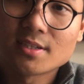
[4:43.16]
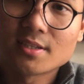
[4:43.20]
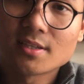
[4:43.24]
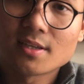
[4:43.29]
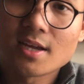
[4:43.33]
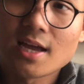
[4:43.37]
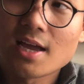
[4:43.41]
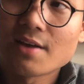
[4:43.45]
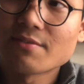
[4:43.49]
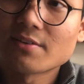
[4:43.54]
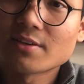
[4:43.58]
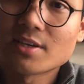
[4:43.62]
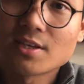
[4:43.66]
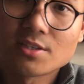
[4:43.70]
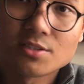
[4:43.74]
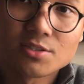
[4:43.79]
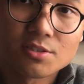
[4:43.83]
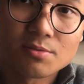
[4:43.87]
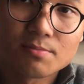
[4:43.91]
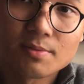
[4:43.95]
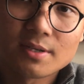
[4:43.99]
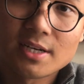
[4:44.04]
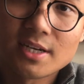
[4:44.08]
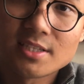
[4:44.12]
have a
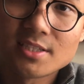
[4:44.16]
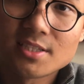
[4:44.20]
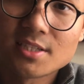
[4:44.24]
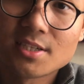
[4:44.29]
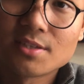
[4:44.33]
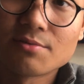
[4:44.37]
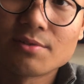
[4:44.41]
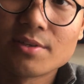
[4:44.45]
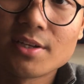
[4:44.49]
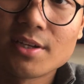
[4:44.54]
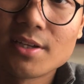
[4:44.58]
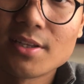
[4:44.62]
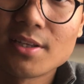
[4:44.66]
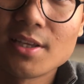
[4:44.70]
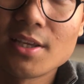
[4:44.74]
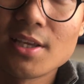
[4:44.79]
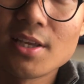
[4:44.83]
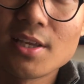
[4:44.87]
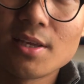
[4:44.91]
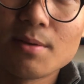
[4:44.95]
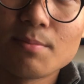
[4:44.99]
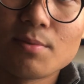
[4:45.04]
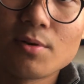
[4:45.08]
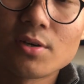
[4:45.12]
Kindle, but I didn't read it in
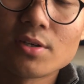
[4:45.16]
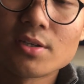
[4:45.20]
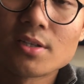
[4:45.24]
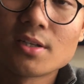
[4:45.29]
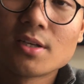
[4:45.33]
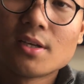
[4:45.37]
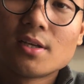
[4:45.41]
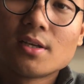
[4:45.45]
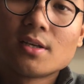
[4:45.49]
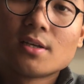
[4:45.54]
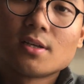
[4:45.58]
the ebook.